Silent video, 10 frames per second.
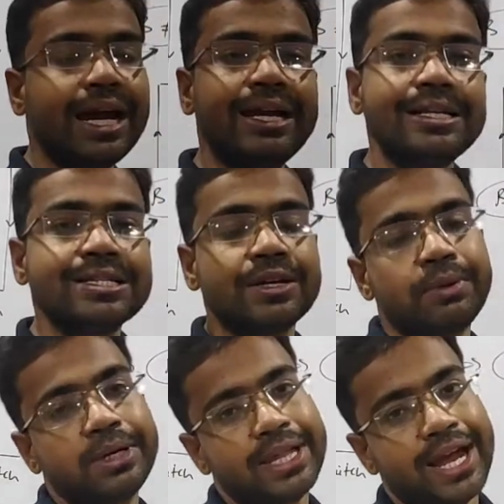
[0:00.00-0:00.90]
and
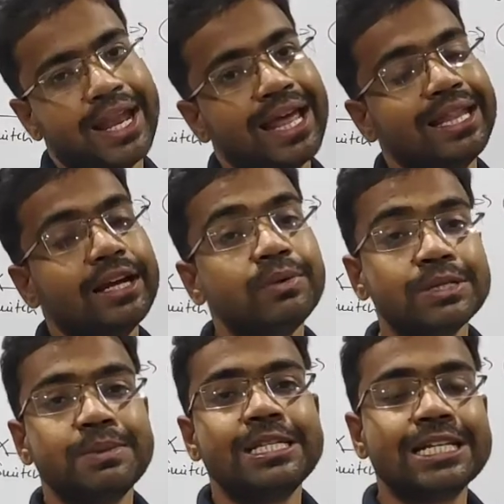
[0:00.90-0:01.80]
discovered that, and that was
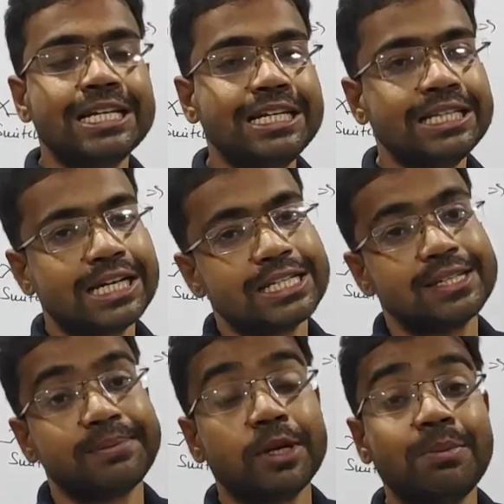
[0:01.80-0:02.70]
basically the
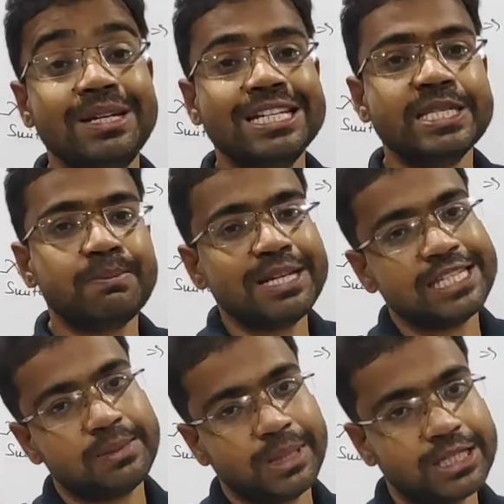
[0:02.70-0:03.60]
concept of
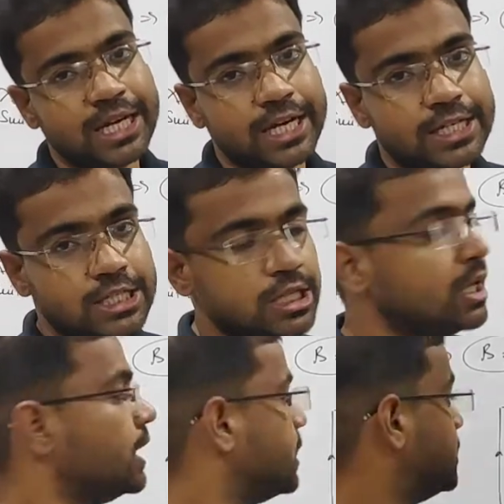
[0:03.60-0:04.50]
displacement current,
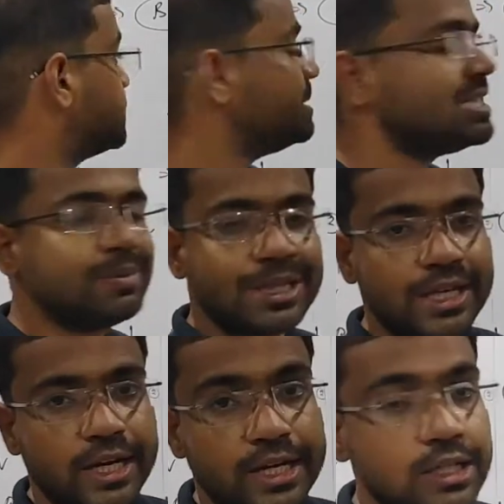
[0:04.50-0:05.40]

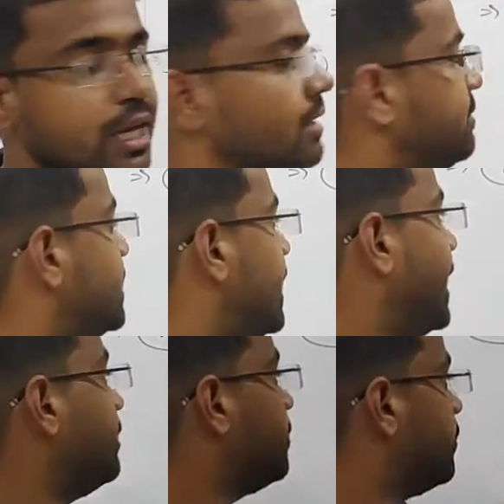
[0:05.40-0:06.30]
and with the
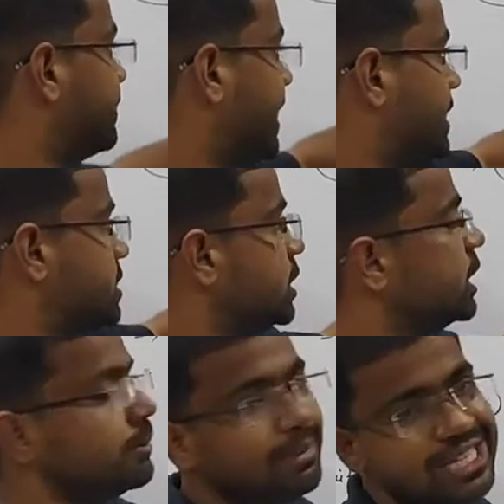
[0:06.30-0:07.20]
help of that
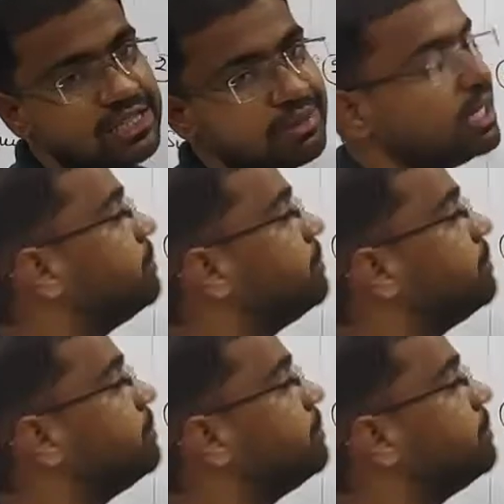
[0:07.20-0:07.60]
Maxwell